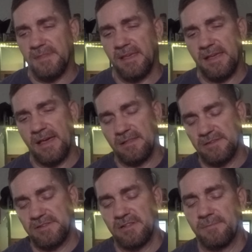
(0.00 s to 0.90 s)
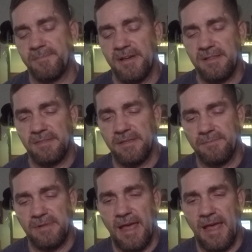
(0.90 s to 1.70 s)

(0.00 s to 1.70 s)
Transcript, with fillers: they had this little button that would